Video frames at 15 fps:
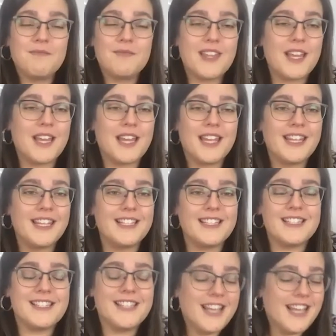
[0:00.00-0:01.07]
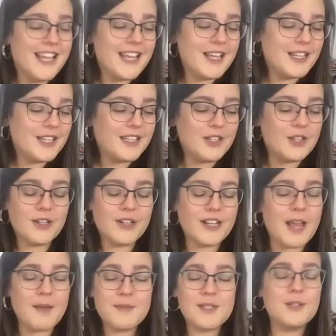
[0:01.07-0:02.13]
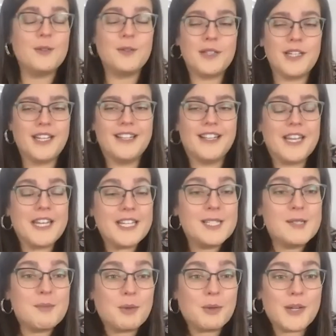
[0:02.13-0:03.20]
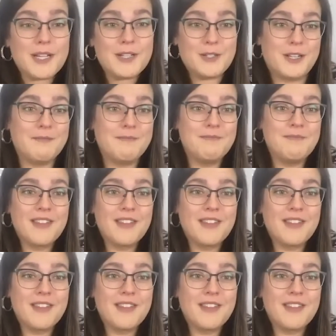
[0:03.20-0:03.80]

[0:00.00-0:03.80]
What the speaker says: That is, you're absolutely an inspiration.